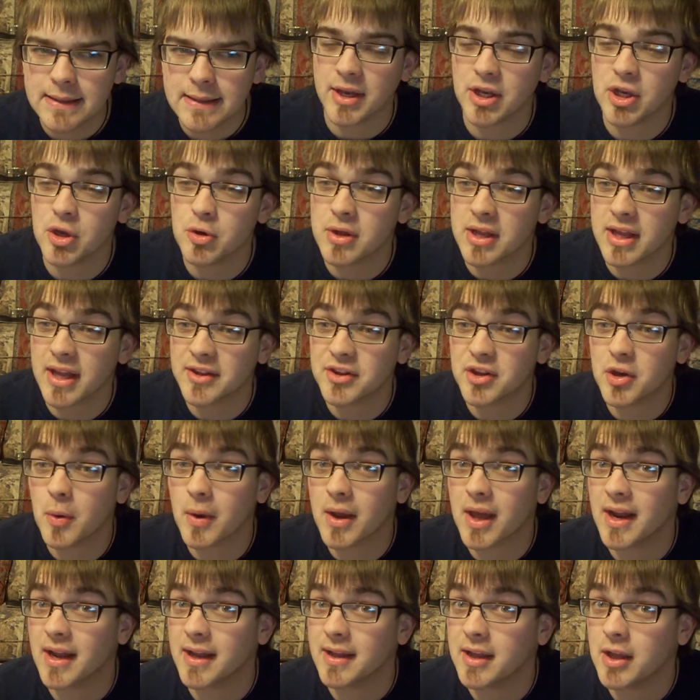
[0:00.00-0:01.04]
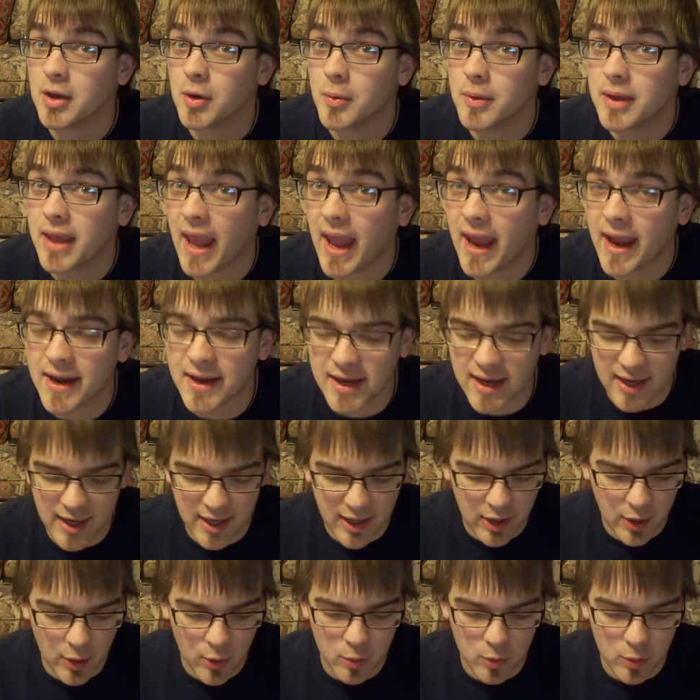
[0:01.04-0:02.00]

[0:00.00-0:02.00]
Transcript: you can get to know what kind of, candy,